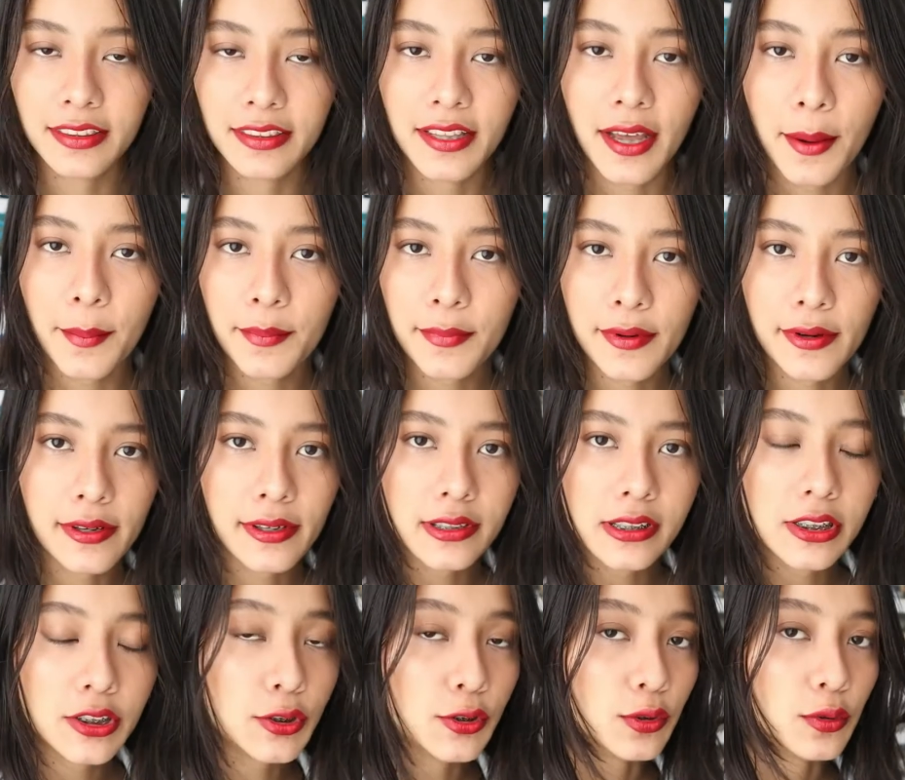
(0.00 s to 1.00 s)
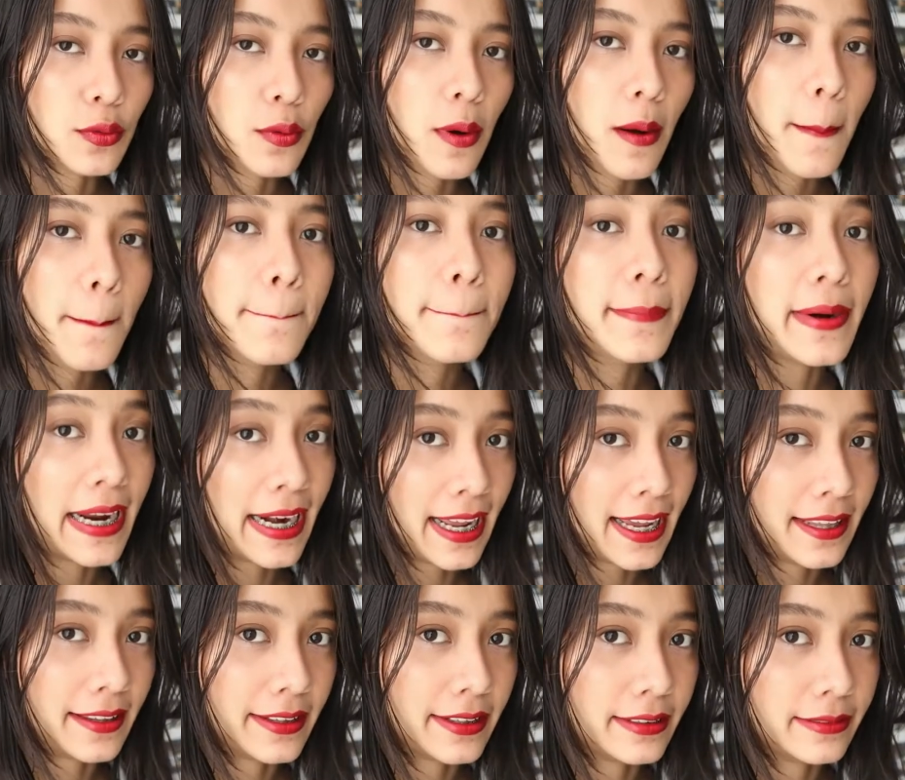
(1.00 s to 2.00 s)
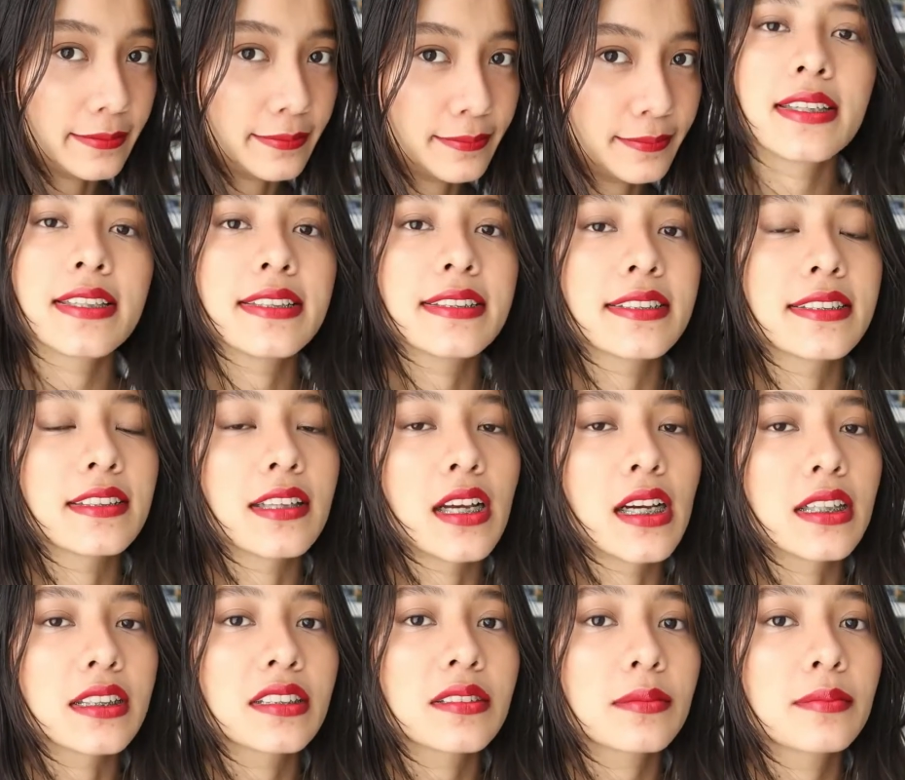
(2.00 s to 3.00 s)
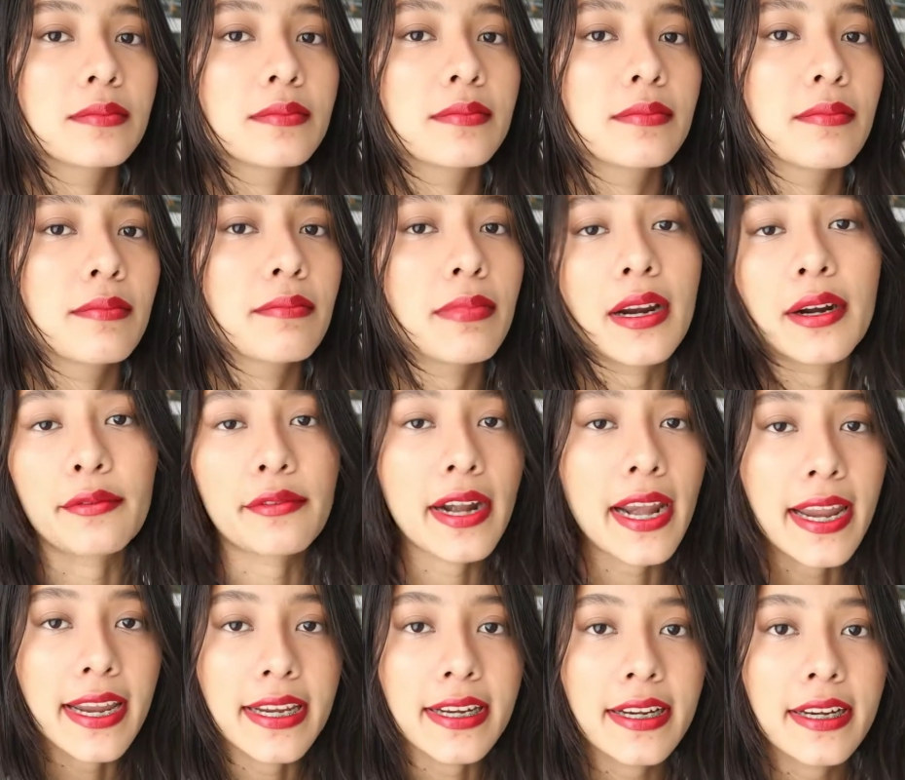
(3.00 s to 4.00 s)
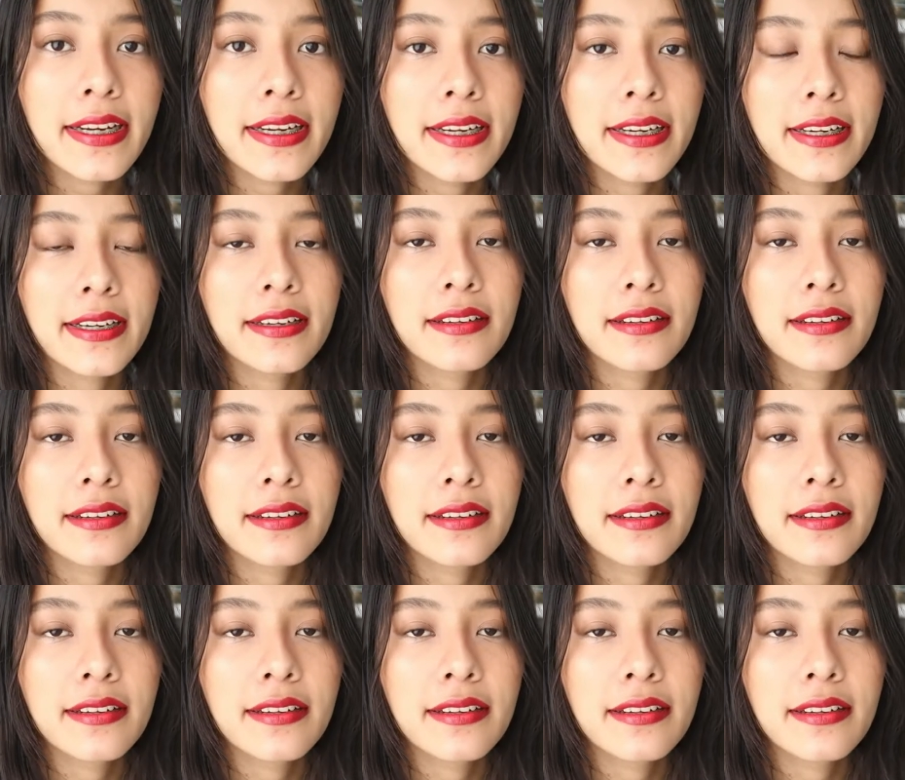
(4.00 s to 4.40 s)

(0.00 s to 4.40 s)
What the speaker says: Number 2, parada. It is not parade.